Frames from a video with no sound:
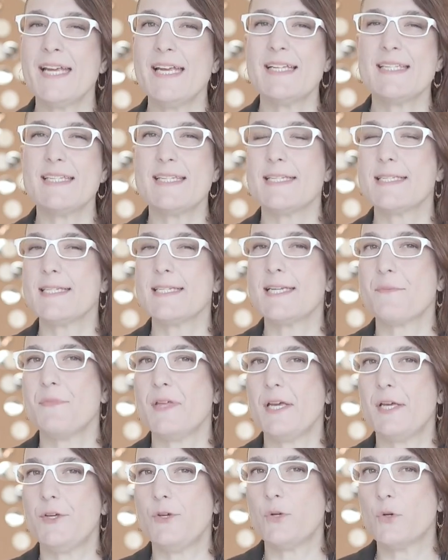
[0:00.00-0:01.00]
system
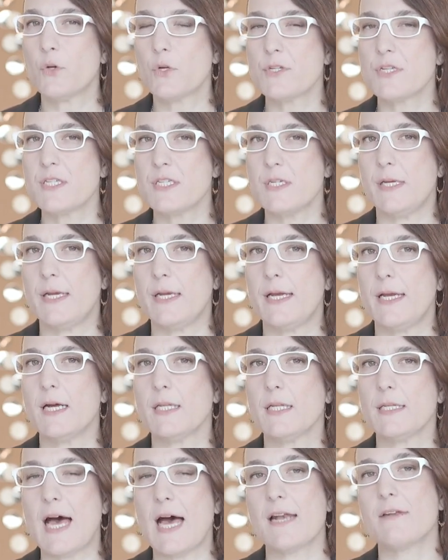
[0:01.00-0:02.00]
that you'll see
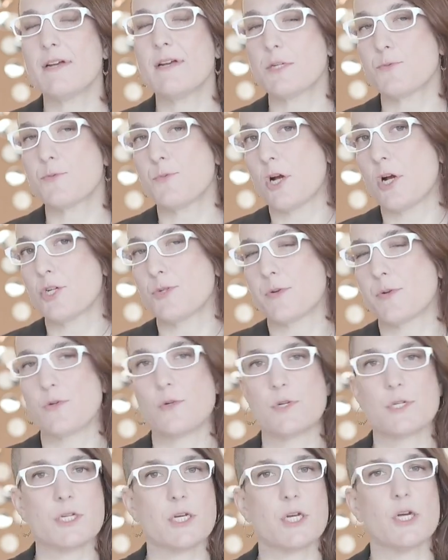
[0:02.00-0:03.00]
a lot of expert
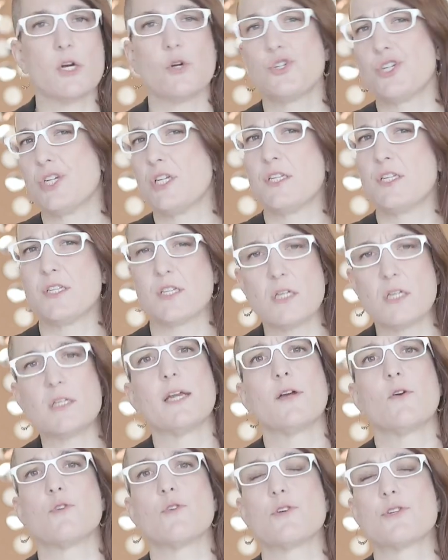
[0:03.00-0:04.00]
entrepreneurs and coaches and
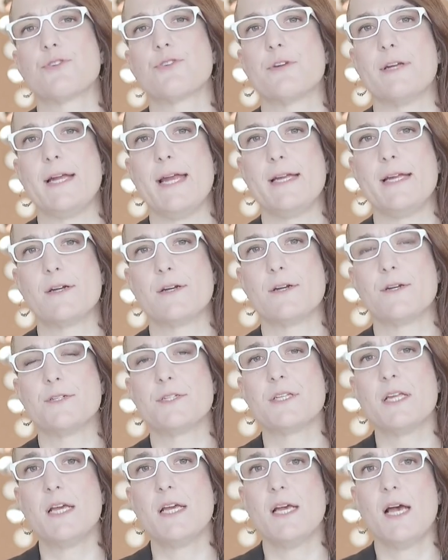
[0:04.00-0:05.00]
online course
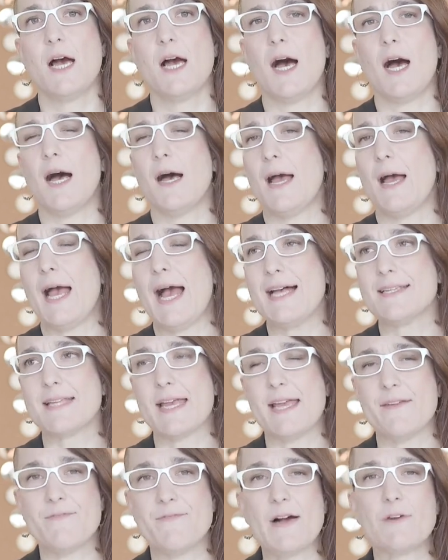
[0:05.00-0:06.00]
creators as
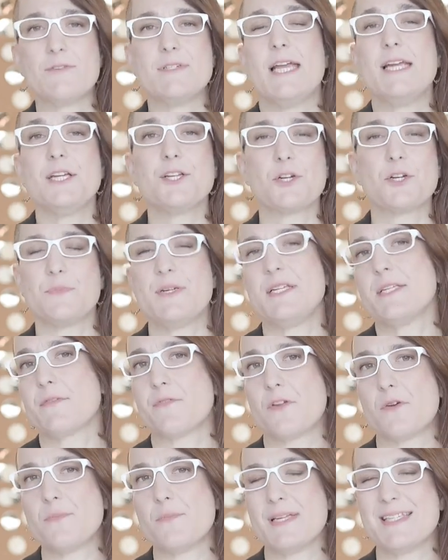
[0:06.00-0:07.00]
a foundational piece
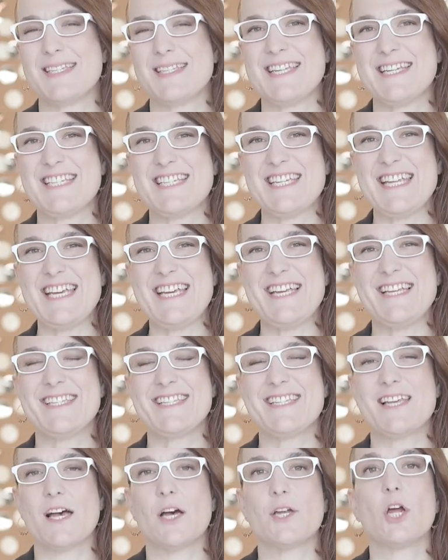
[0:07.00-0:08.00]
of their business
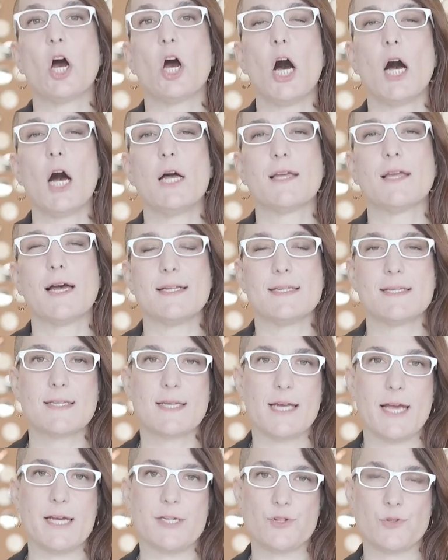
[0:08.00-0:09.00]
is an online
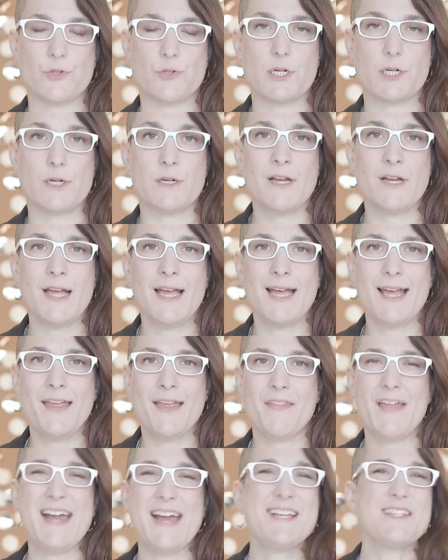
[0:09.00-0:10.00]
scheduler.
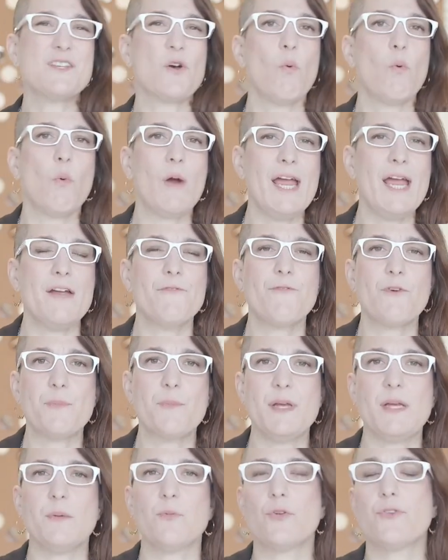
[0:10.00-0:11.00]
That is a way for
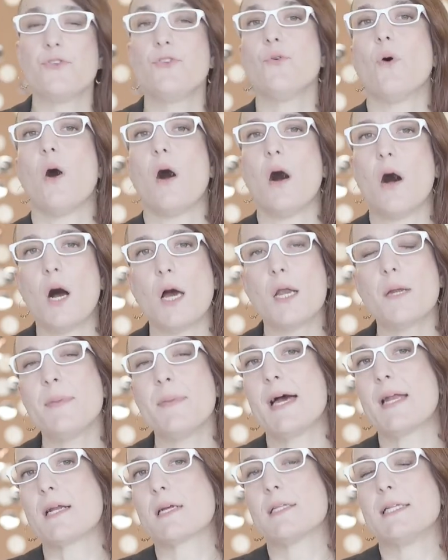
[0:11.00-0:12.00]
people to
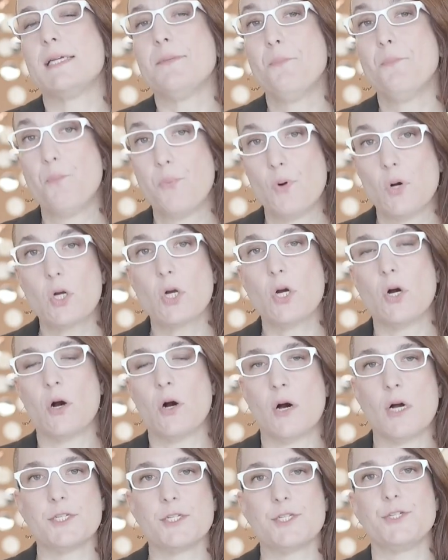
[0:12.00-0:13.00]
automatically book
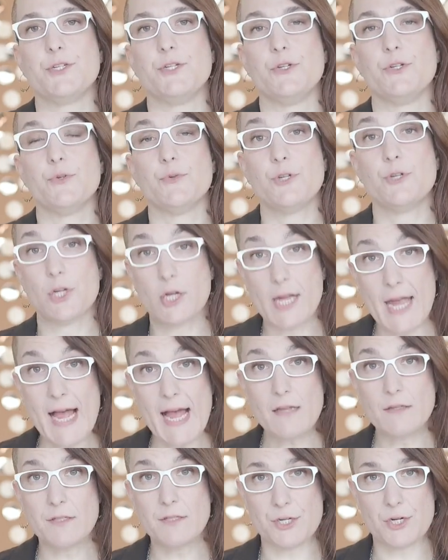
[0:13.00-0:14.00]
onto your
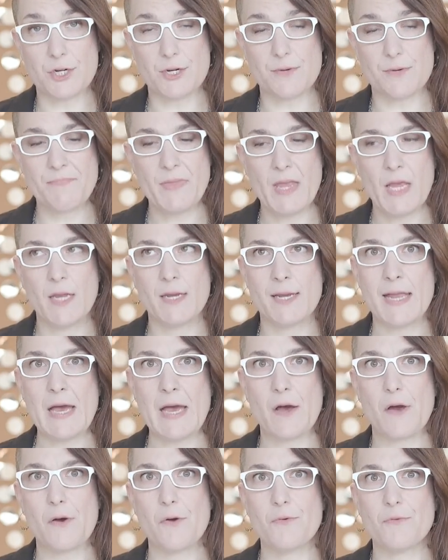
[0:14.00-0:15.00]
calendar.
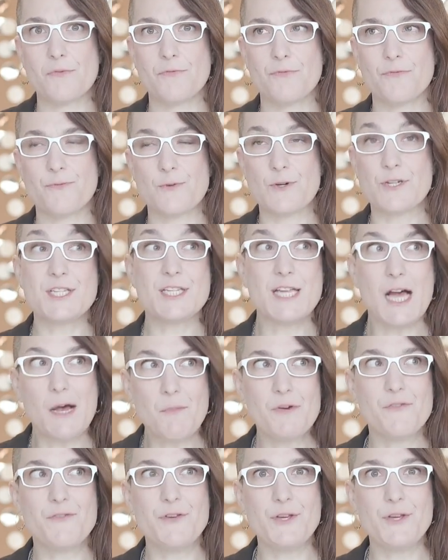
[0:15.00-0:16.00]
Now, for
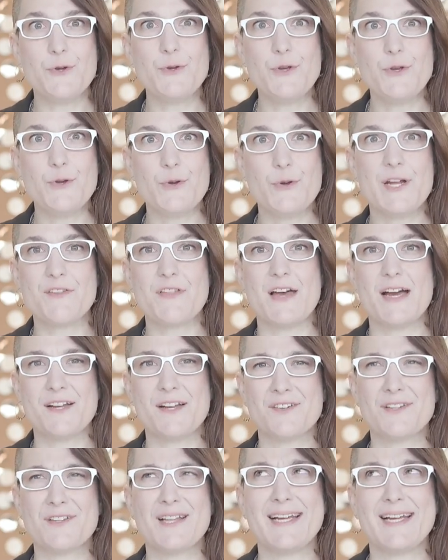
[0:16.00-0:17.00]
some of you, you hear that
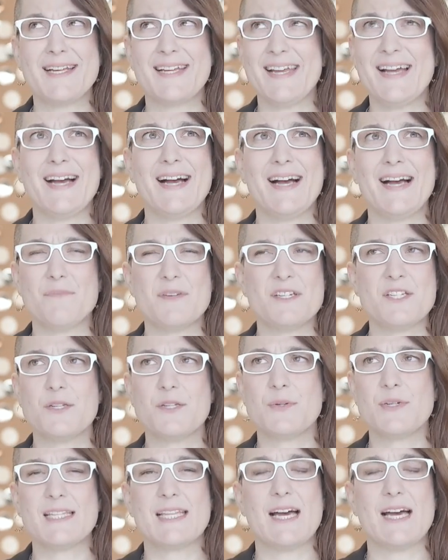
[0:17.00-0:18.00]
and you're like, yeah, I've been
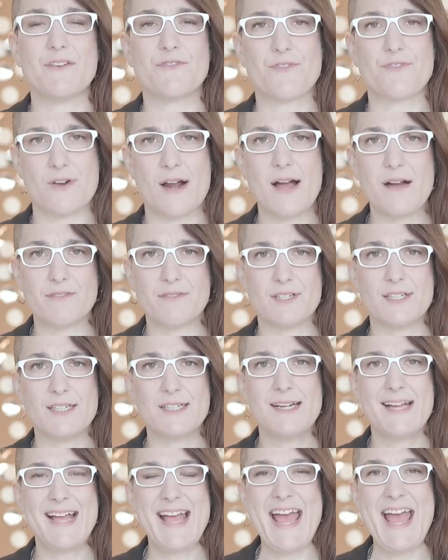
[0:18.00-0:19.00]
doing that
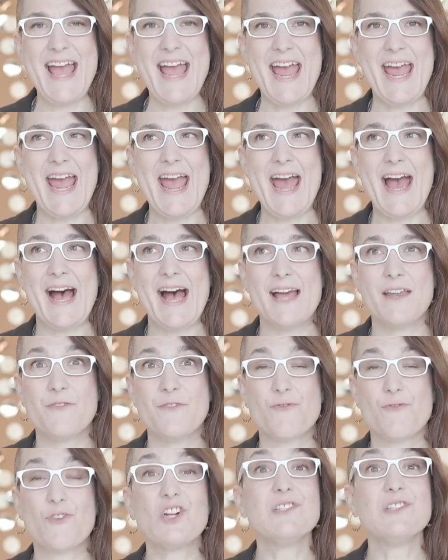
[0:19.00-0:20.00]
forever.
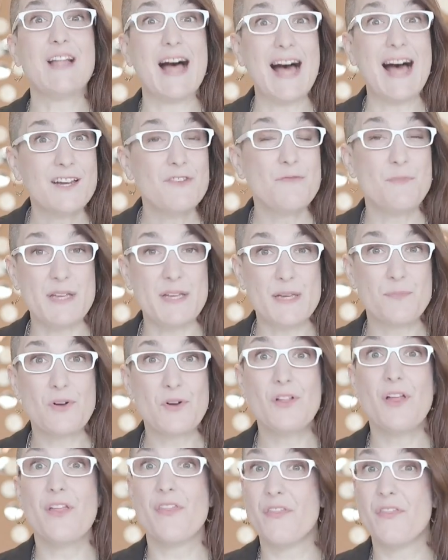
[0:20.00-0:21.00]
And for a lot of
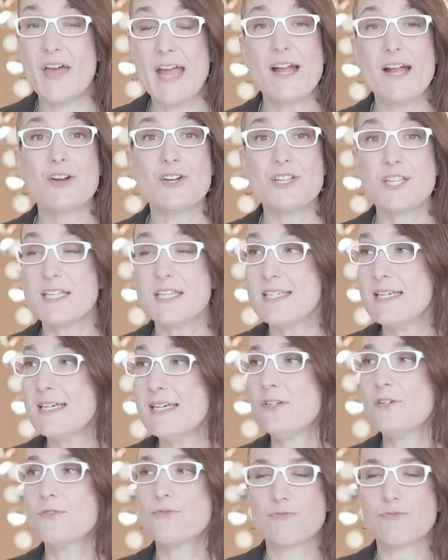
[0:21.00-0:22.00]
people, they are
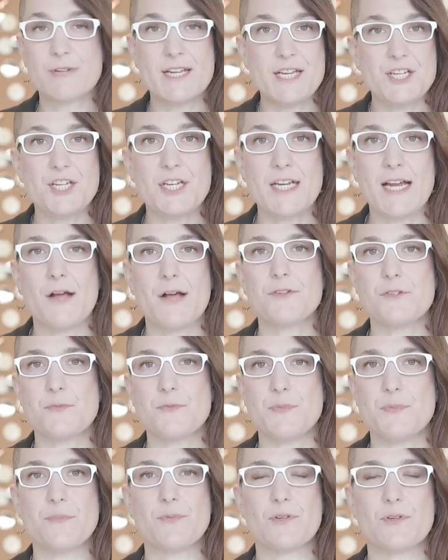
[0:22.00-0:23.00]
still reaching out to
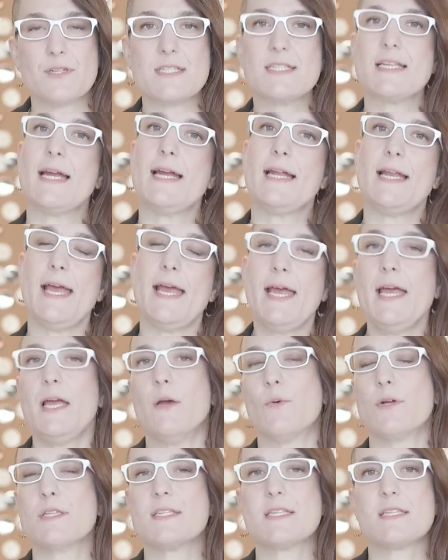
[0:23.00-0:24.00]
people and saying,
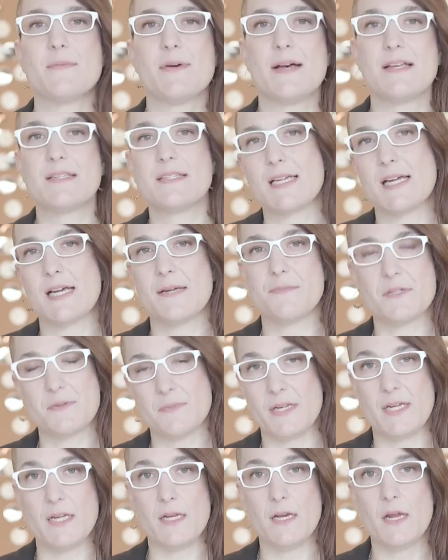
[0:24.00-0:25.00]
hey, what's the best time to
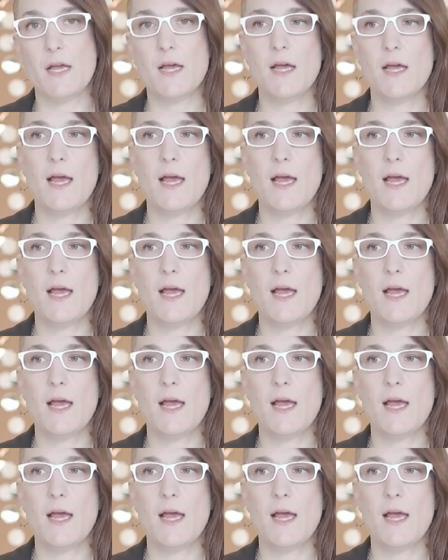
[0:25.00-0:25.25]
meet?